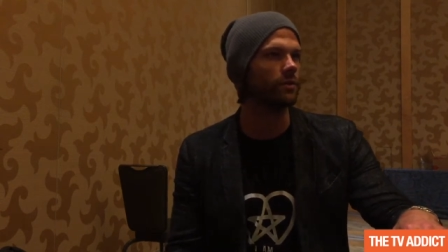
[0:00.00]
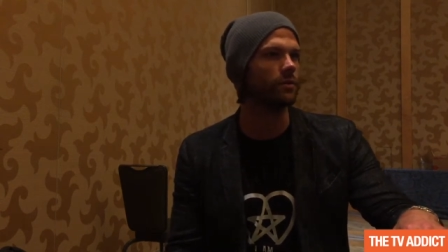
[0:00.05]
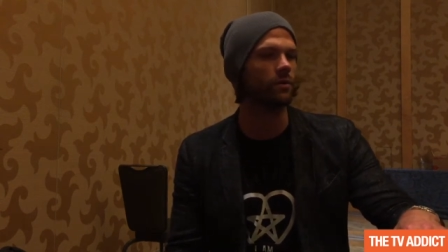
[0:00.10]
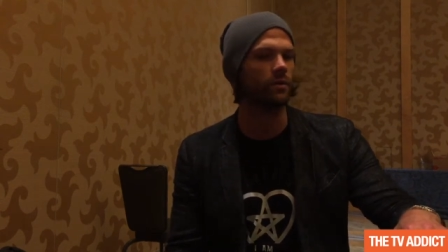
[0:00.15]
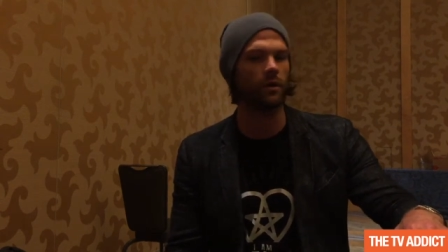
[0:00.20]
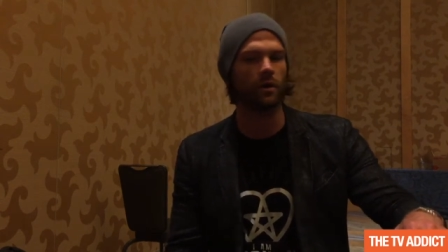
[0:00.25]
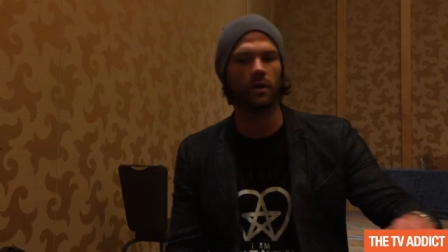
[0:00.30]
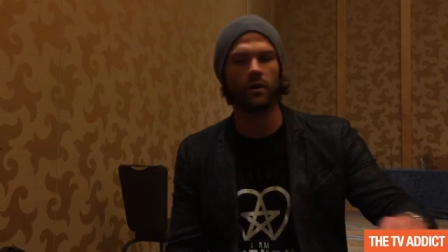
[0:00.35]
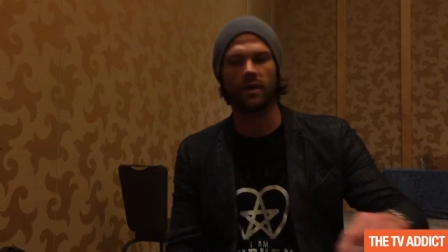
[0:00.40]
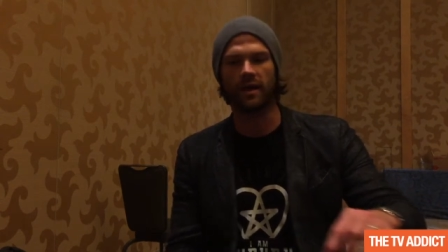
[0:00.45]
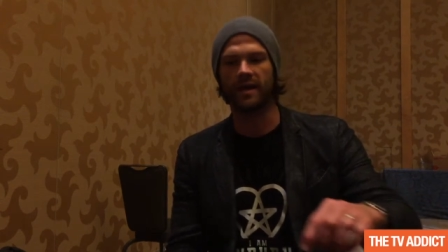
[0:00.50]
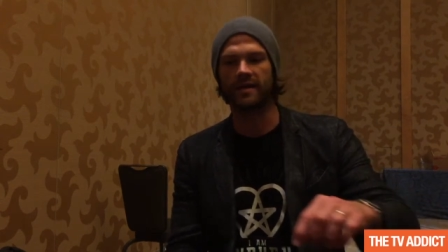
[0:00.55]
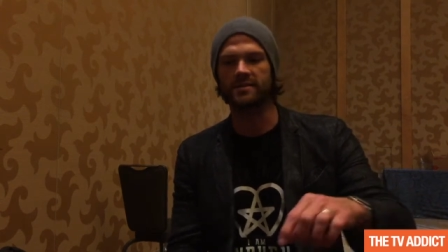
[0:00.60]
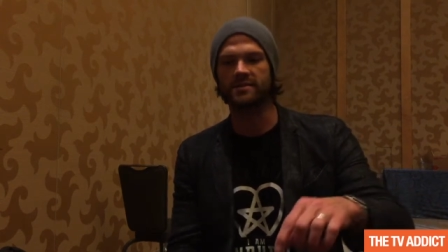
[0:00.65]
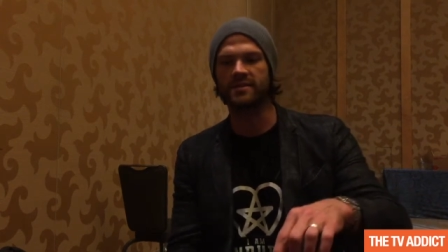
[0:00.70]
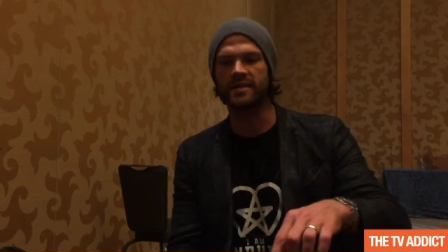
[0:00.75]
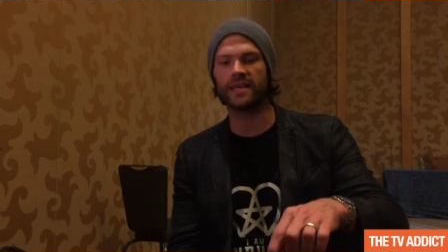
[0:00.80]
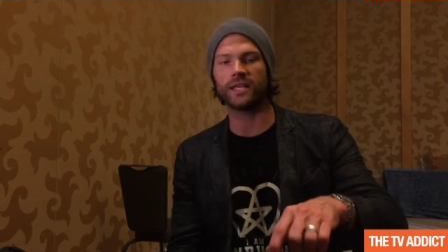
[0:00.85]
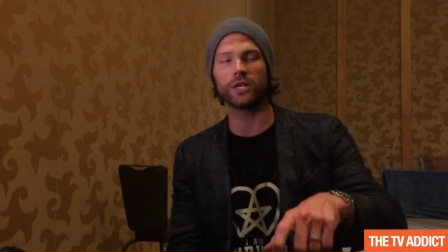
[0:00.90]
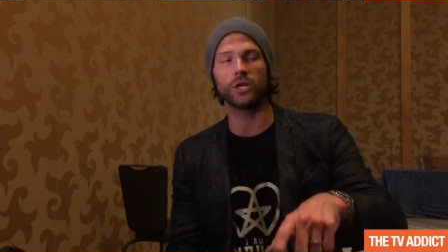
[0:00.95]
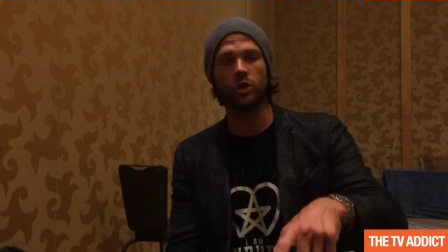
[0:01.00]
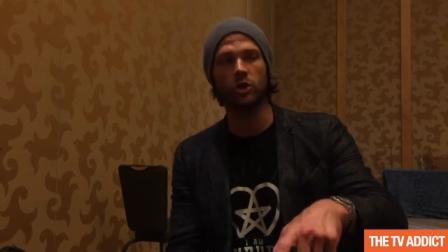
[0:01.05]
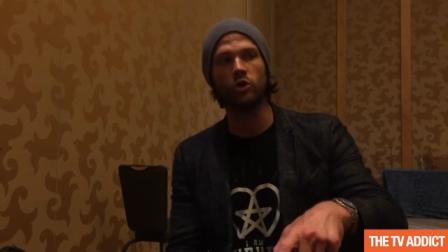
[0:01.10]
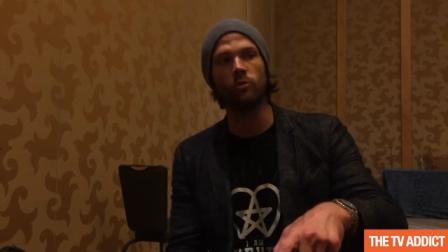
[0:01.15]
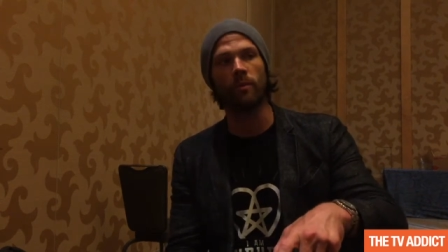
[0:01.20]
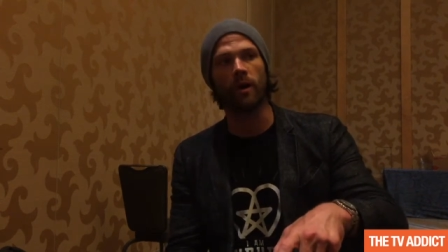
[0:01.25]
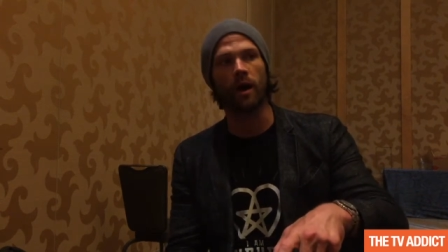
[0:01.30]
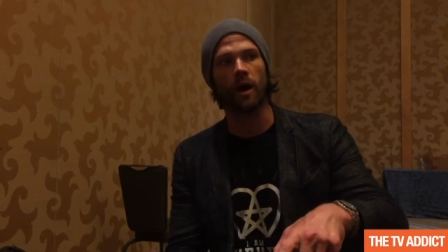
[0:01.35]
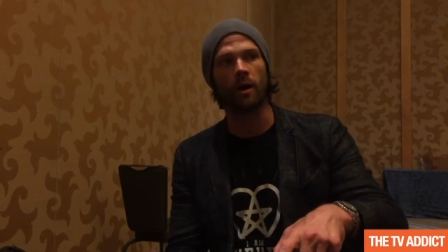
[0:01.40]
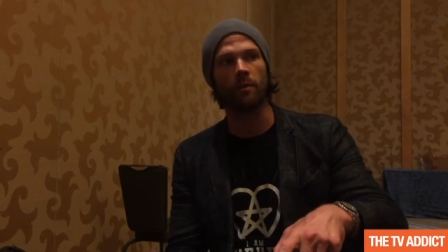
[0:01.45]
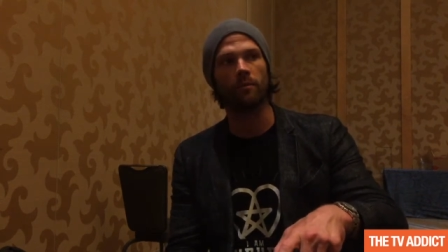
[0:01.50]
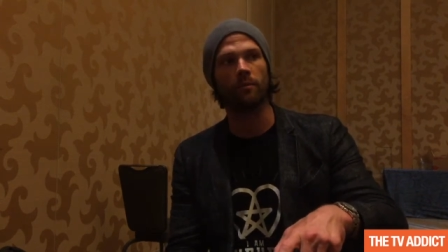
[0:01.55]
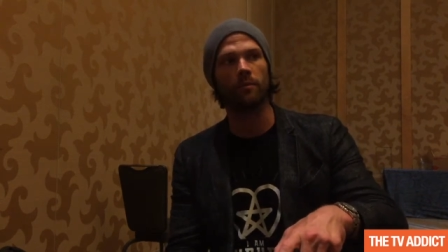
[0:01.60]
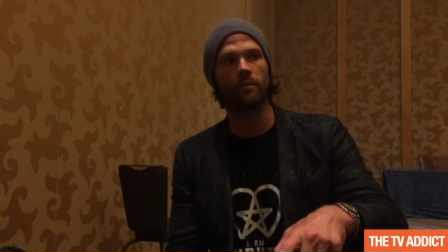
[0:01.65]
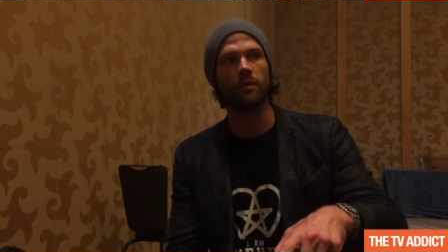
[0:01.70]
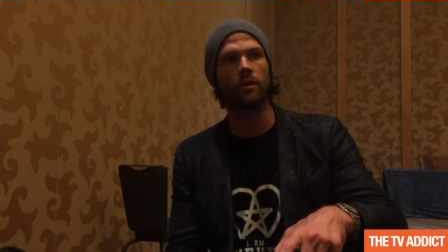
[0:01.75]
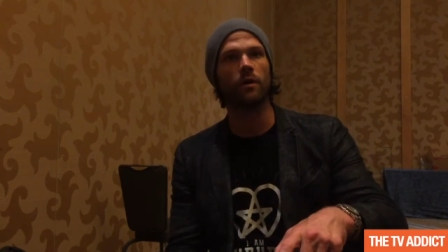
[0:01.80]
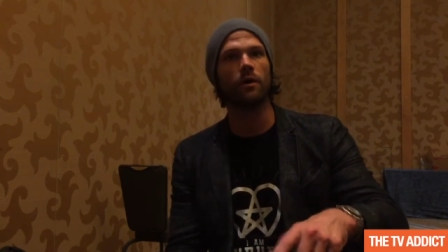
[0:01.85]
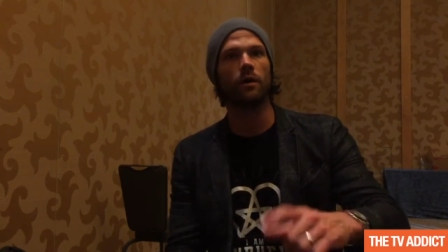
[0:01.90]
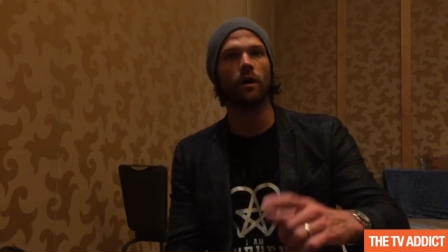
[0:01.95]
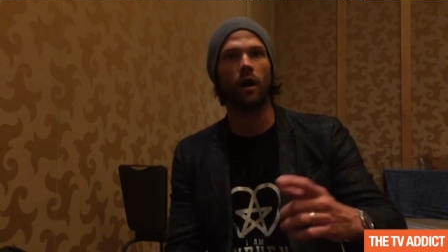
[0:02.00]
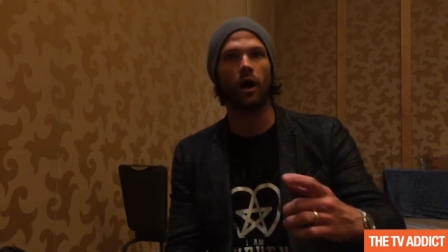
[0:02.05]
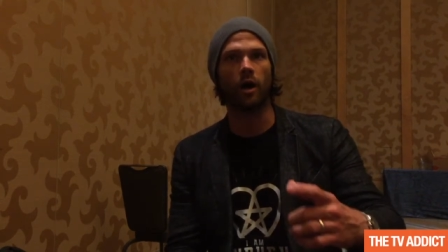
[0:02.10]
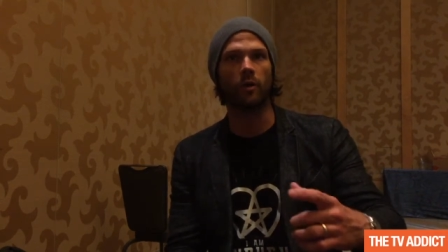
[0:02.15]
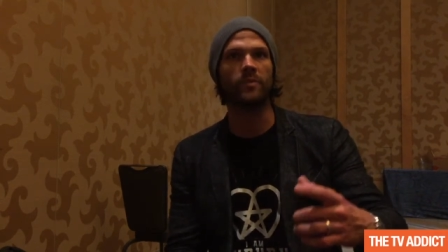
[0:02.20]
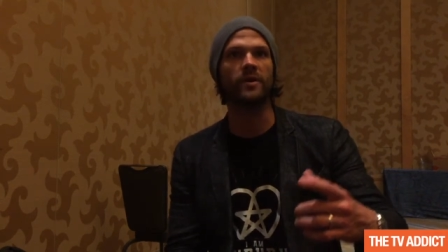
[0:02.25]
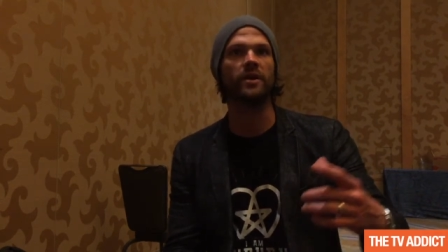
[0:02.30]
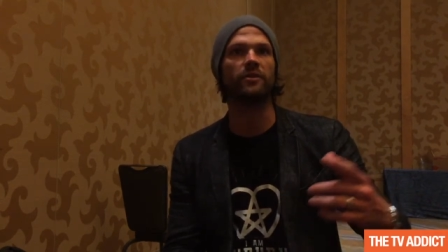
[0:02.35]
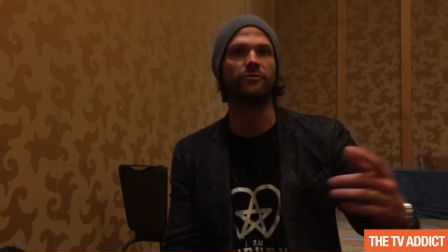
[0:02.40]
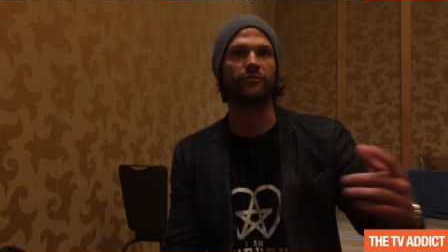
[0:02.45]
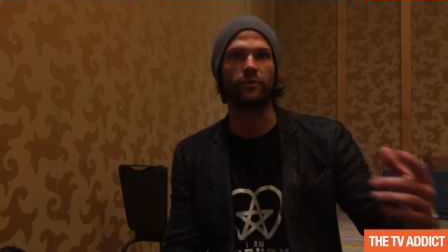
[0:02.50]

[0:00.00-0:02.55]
And Dean knew mom, albeit